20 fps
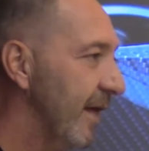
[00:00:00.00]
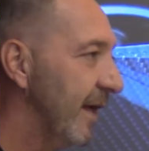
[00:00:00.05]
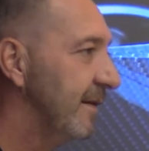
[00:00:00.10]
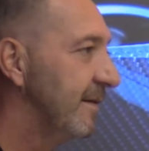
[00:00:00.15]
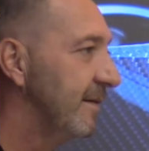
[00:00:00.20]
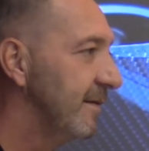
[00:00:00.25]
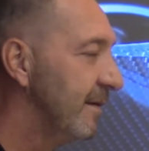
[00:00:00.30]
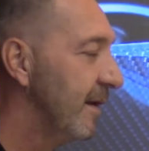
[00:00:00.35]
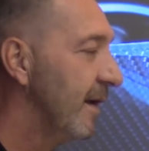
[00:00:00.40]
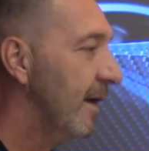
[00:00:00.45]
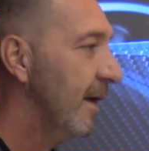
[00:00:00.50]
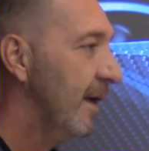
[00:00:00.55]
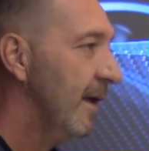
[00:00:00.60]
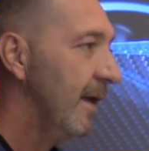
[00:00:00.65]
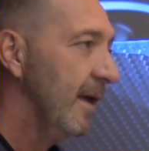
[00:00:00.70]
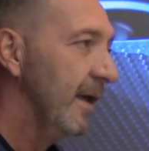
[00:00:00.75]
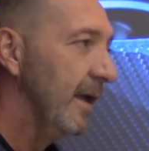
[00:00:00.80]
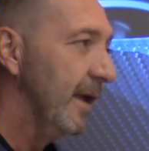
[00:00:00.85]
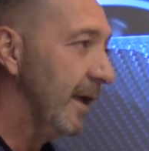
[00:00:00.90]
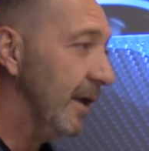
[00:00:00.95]
that
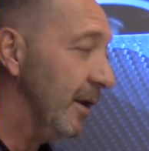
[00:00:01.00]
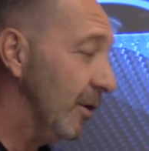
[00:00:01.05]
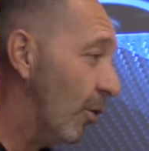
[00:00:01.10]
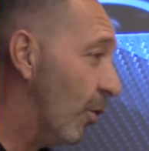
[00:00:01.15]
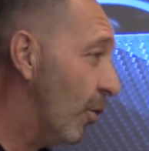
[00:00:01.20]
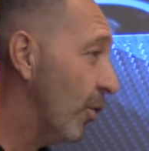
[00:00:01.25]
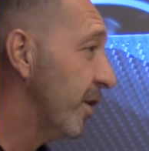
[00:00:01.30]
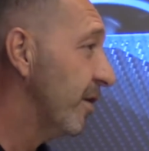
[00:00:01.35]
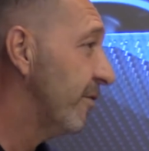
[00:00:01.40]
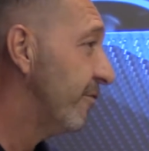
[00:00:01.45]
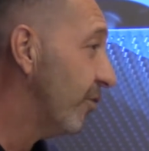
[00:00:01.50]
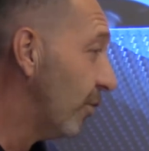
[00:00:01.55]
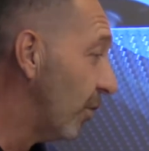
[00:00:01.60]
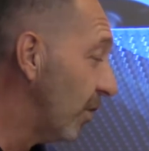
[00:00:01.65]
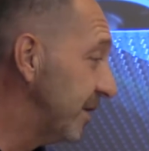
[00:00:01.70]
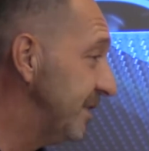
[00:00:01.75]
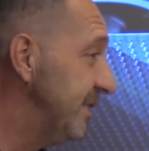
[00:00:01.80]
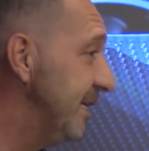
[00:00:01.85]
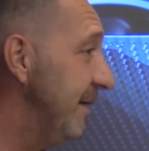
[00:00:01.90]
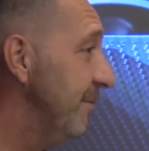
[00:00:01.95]
in order
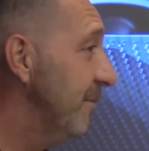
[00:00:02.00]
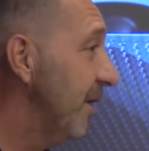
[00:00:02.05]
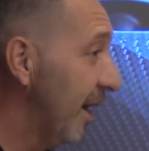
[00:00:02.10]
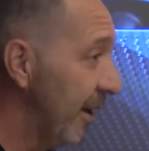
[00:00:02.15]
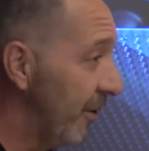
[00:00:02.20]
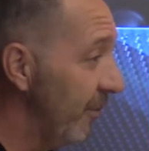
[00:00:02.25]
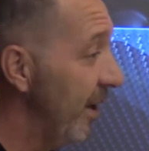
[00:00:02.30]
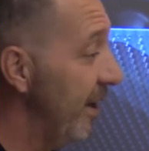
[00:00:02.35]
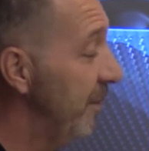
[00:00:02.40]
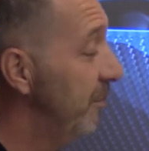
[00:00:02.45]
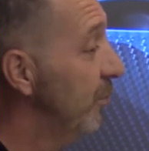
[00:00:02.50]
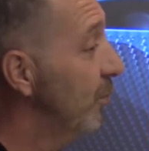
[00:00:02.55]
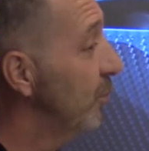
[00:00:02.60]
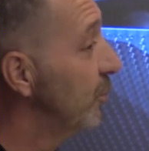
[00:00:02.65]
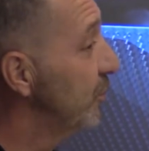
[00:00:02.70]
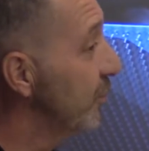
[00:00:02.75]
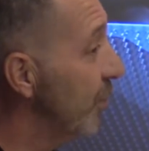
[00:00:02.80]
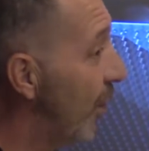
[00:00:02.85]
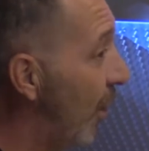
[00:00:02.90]
for a team like Red Bull to